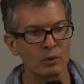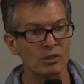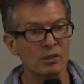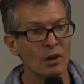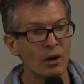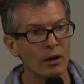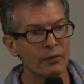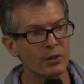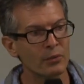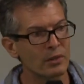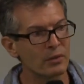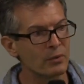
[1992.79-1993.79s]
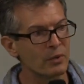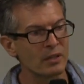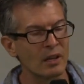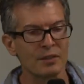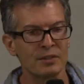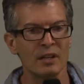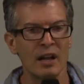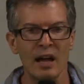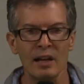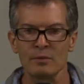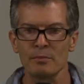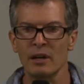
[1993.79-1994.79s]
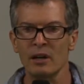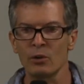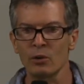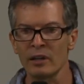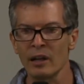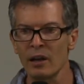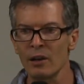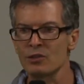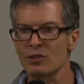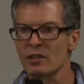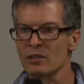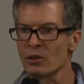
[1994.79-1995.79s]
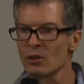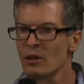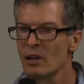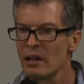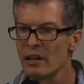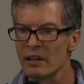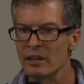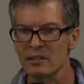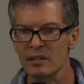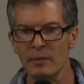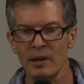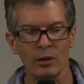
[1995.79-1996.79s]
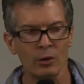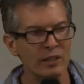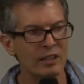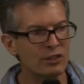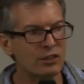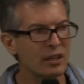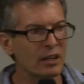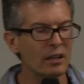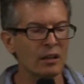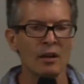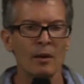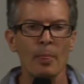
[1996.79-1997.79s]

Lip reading: which often results in asthma or in allergies or eczema or itching,